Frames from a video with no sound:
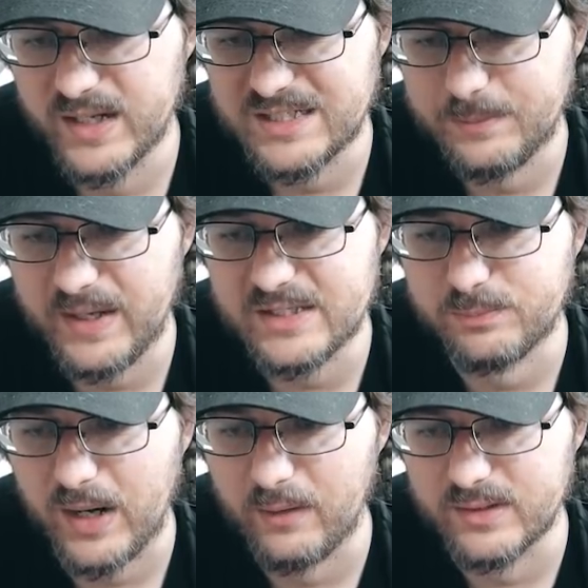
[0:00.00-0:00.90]
my
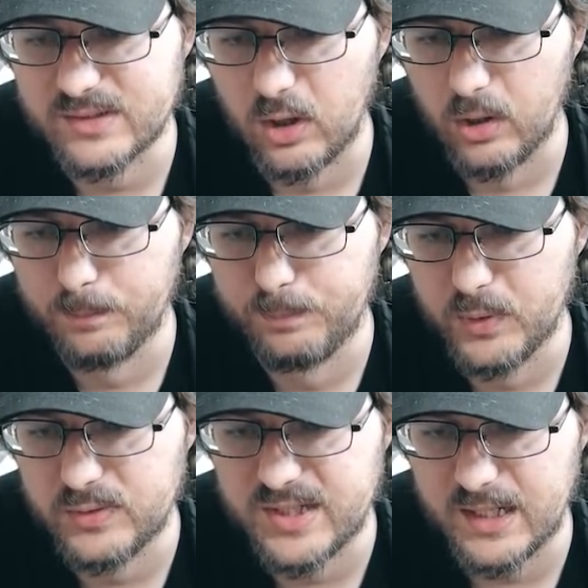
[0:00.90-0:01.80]
space pirates are
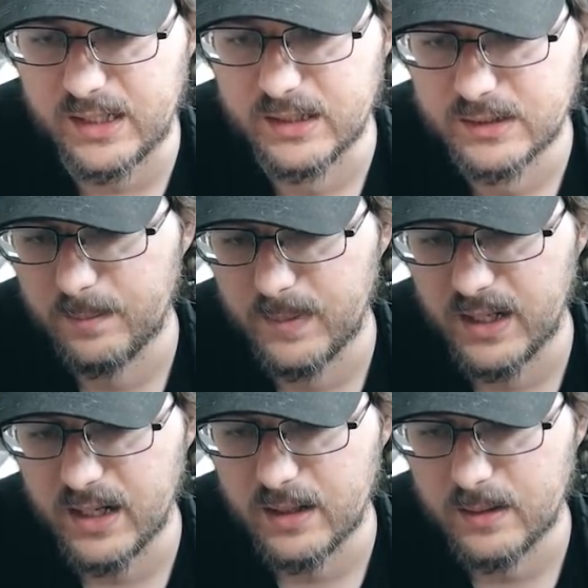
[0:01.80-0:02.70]
booty. And
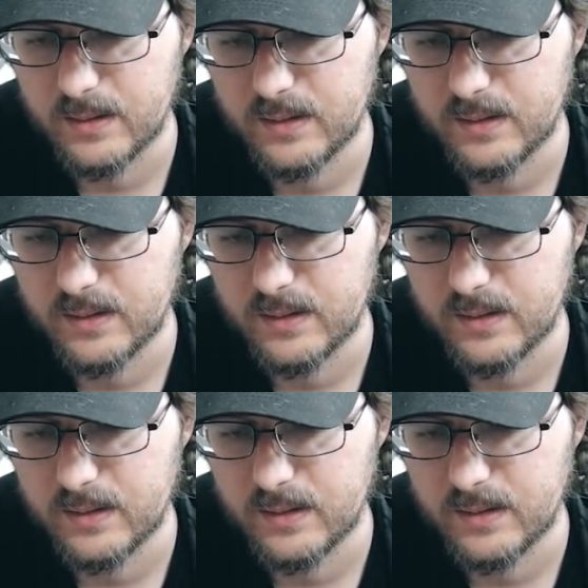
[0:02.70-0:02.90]
my